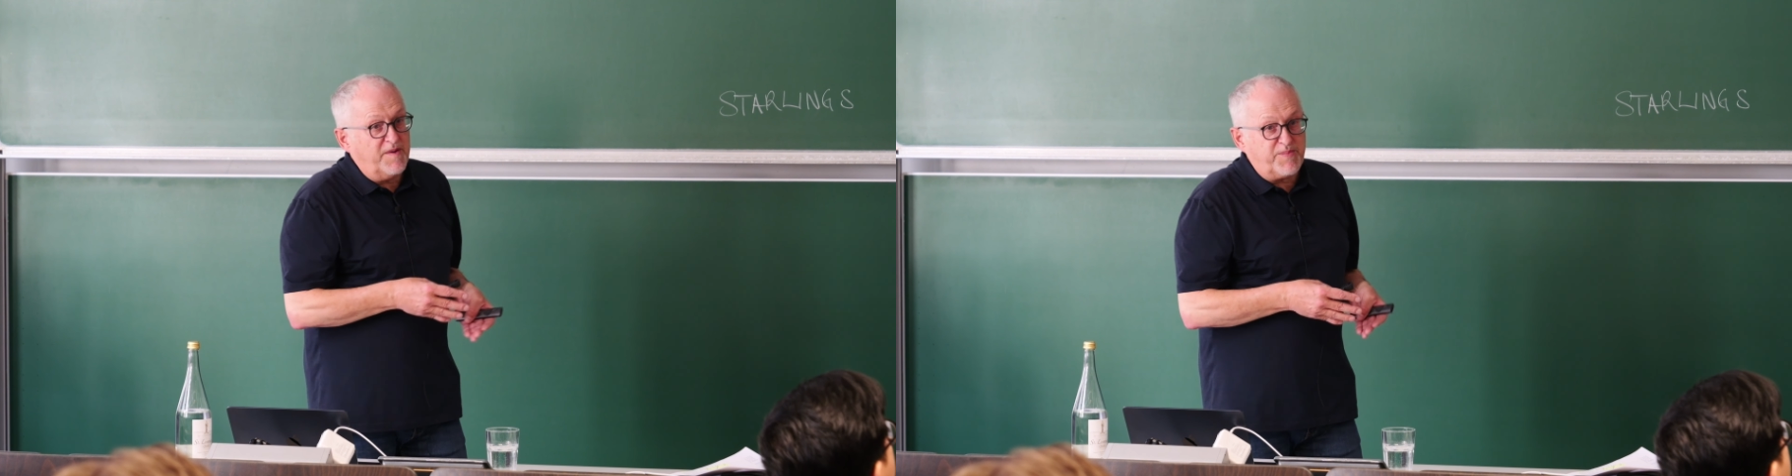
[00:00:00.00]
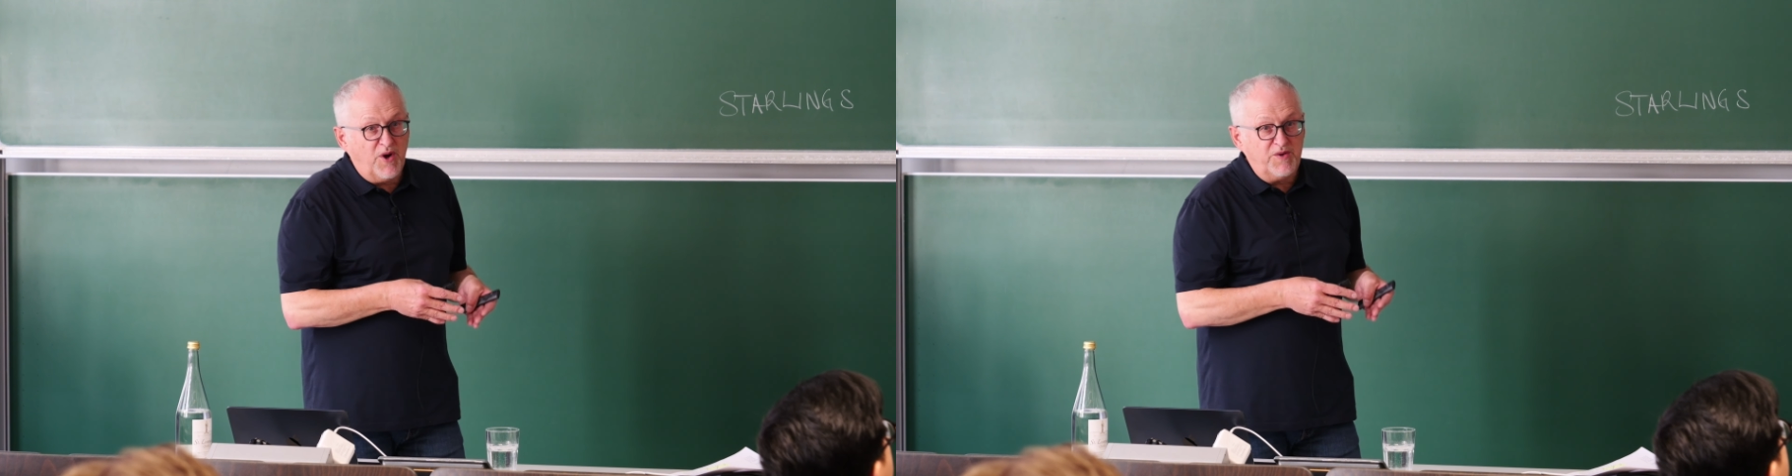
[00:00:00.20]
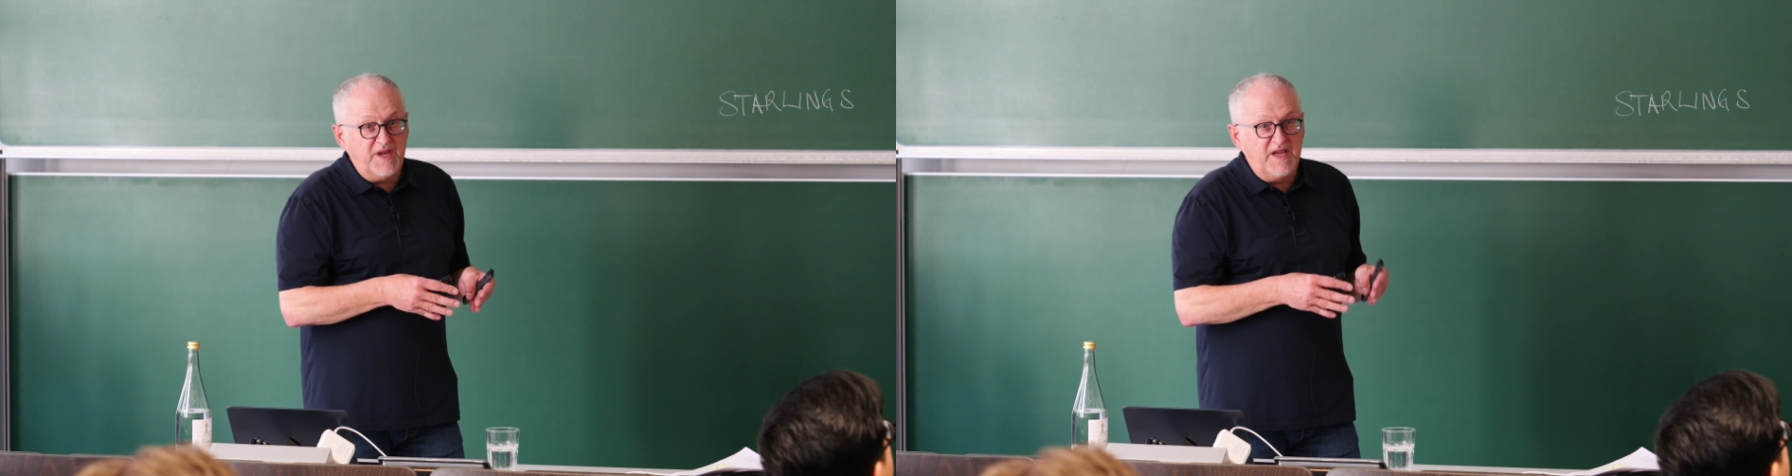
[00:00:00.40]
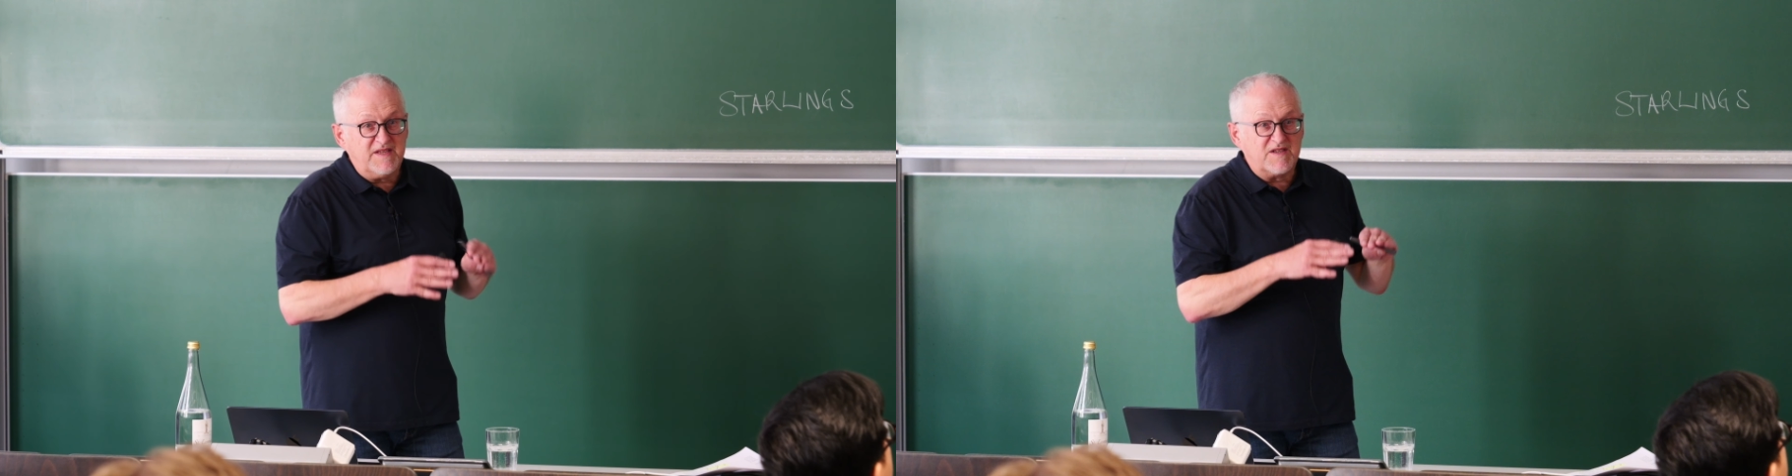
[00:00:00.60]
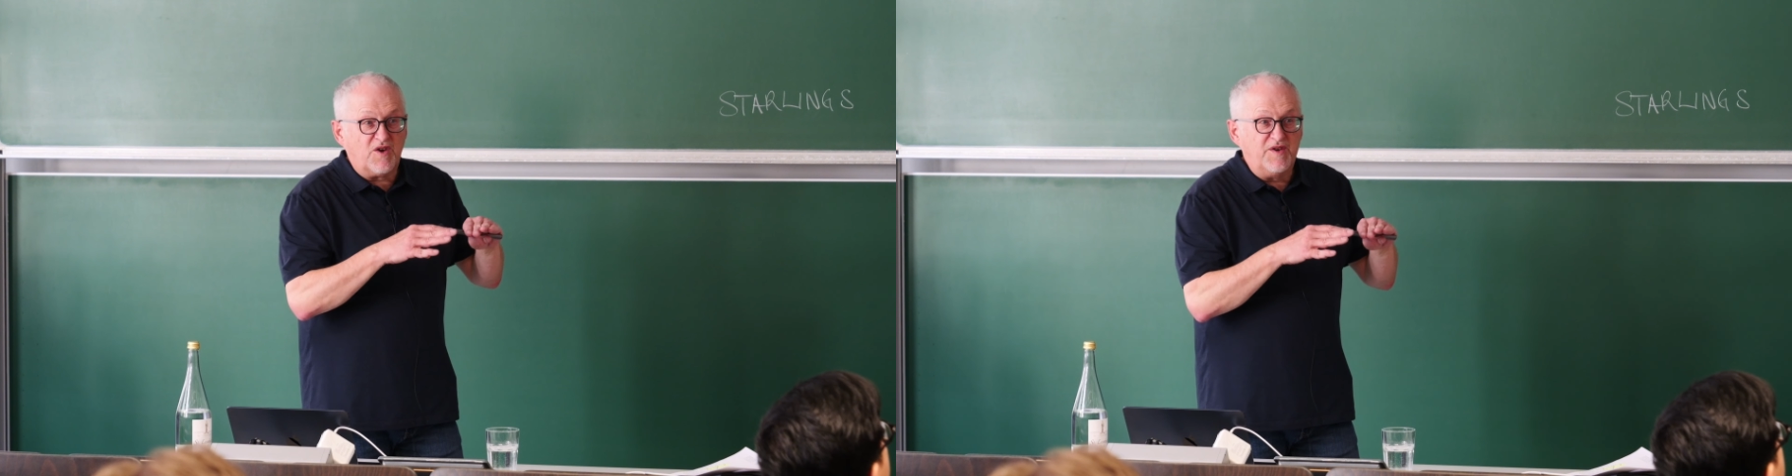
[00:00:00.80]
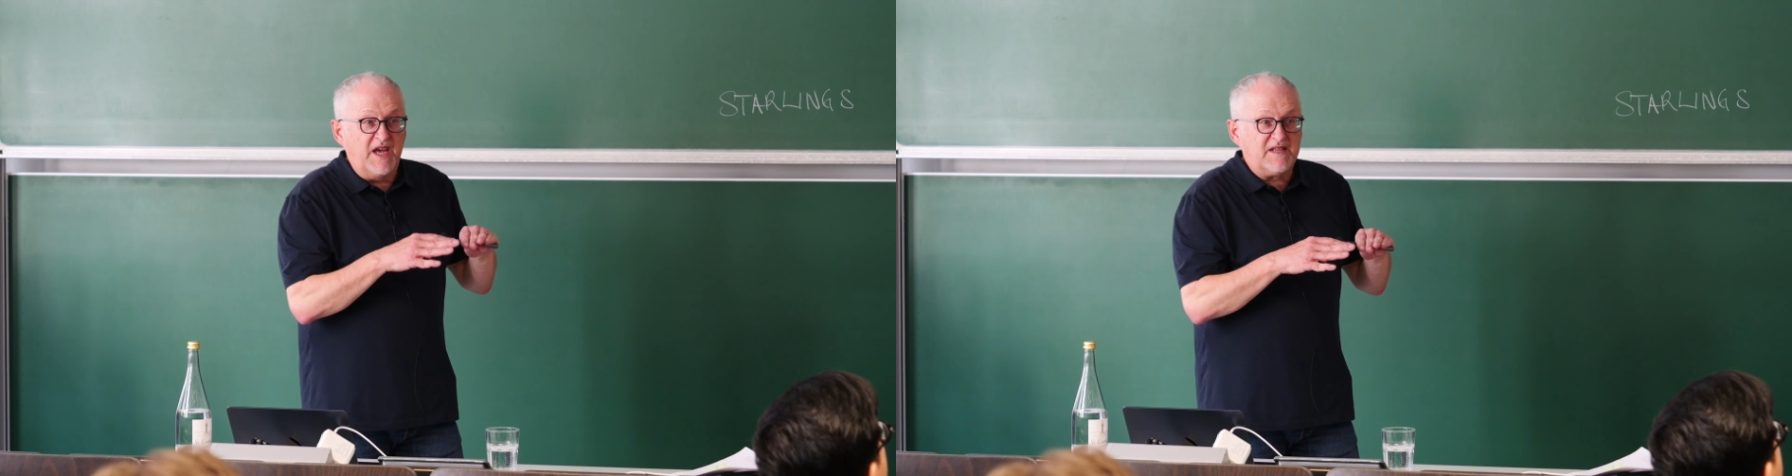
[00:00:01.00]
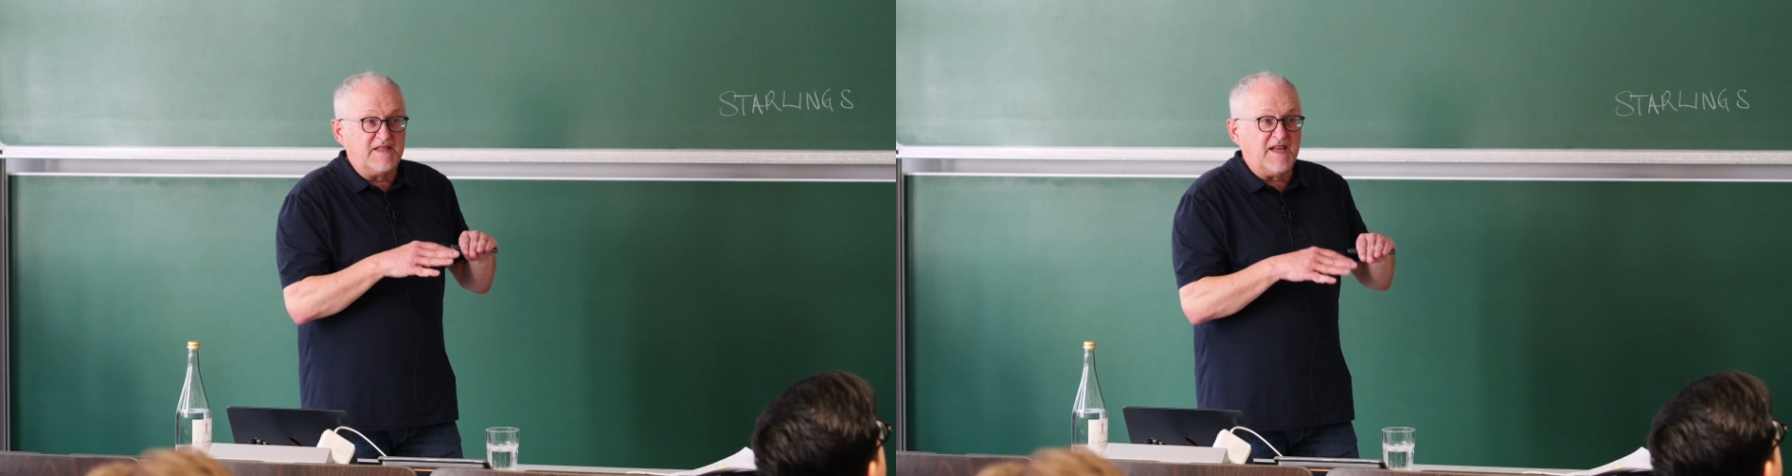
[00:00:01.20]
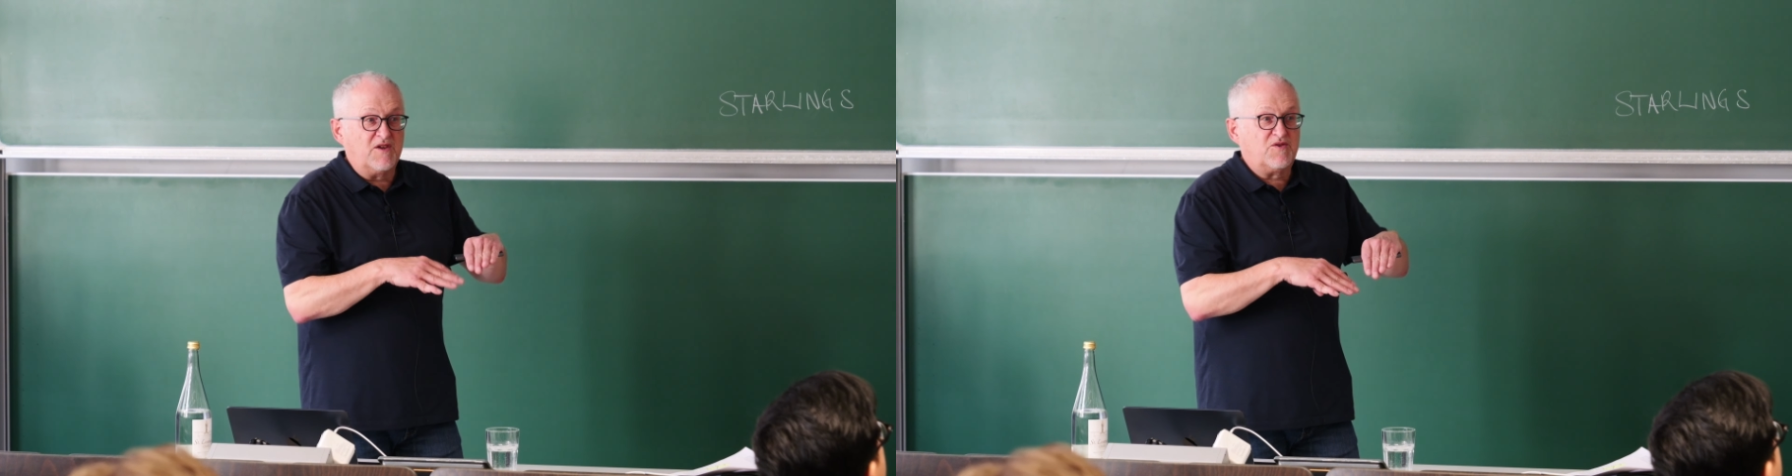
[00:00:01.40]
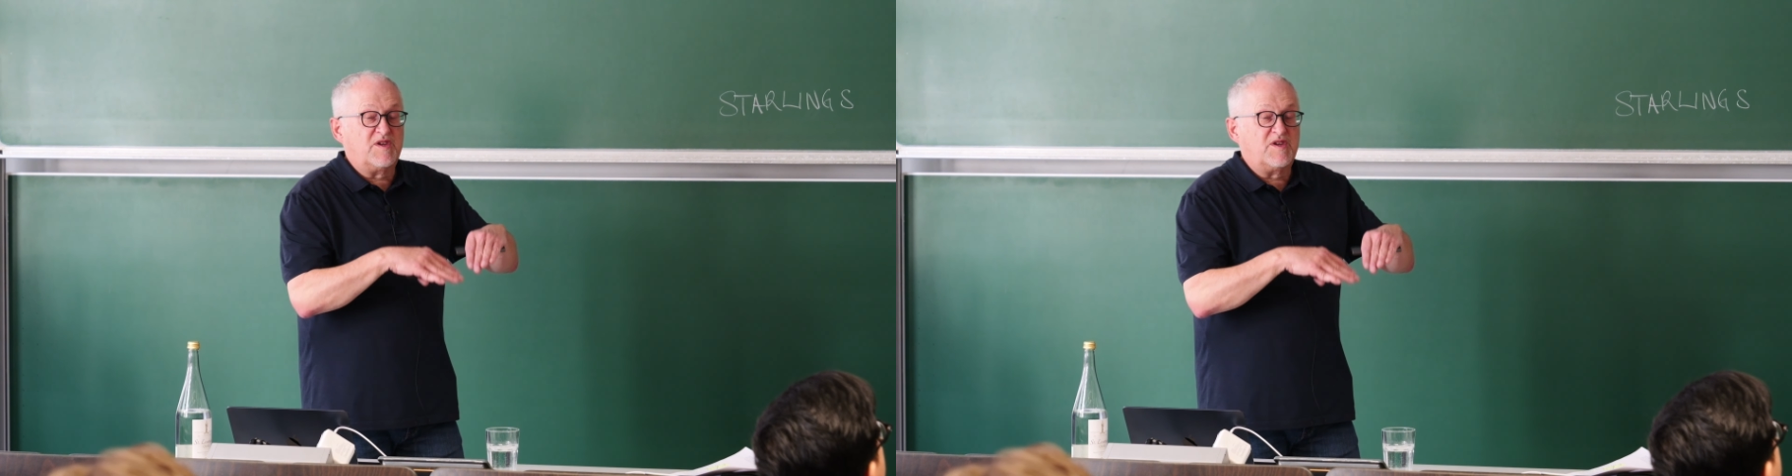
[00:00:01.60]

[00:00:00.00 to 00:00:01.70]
proteins is connected now to